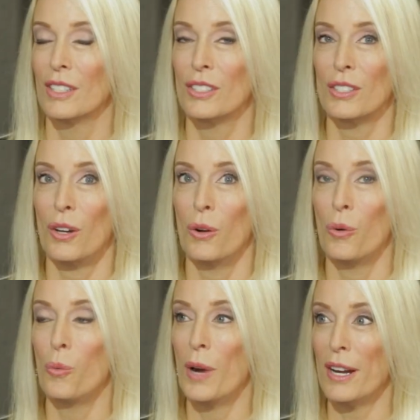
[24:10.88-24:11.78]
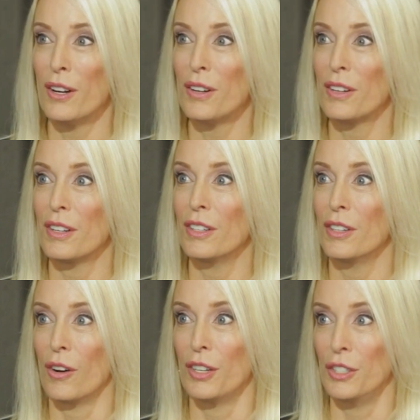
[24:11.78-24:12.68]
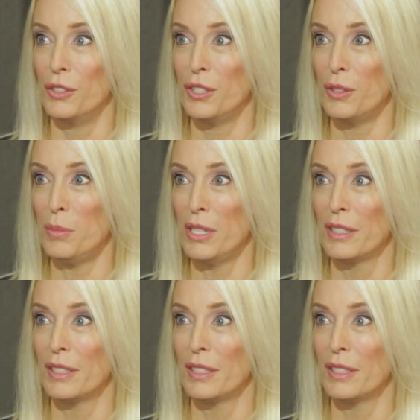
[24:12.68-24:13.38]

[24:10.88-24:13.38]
So where you're on YouTube?